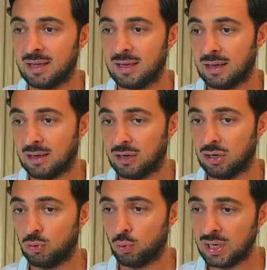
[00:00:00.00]

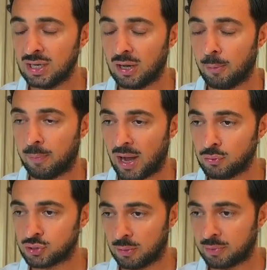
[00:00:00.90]
really a
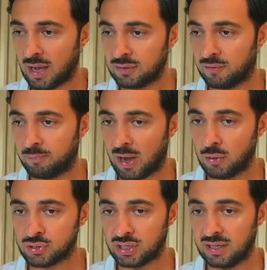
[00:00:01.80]
bounce, some kind of
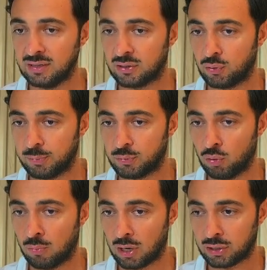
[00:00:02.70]
bounce in the crypto
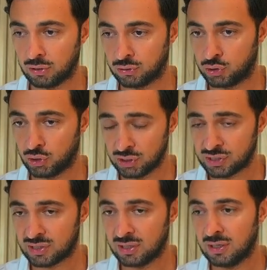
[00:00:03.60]
market.
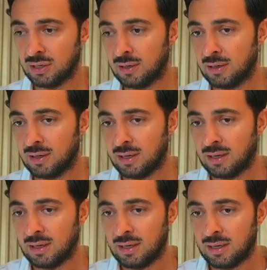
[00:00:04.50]
Just
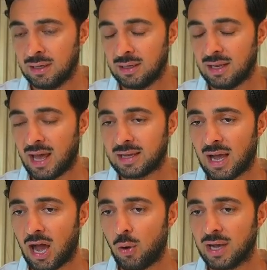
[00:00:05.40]
like
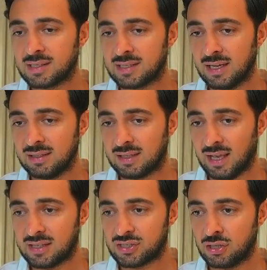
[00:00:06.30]
how I said,
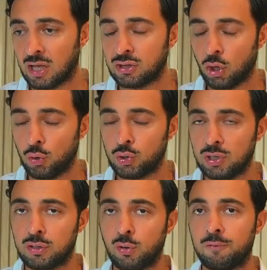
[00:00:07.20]
it's not
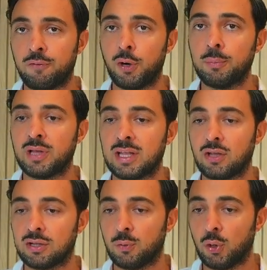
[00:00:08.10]
totally confirmed that
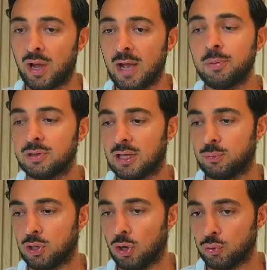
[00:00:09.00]
that will happen, that
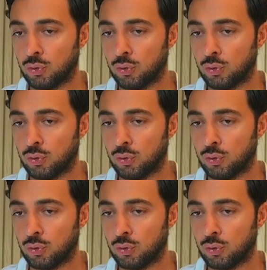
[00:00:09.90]
we go